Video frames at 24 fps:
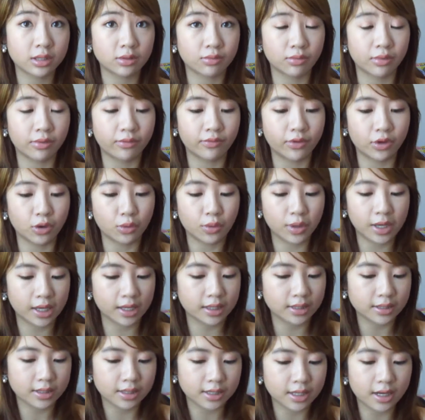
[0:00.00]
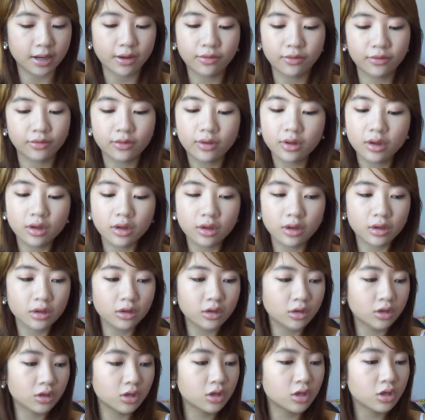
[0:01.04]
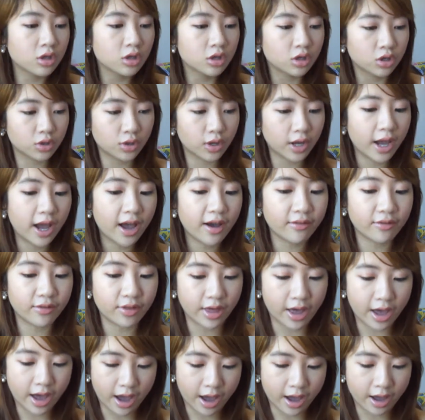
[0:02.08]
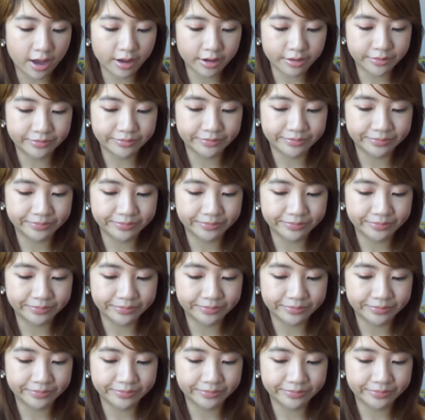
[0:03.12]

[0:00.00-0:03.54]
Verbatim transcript: reviewing and stuff. So I have that.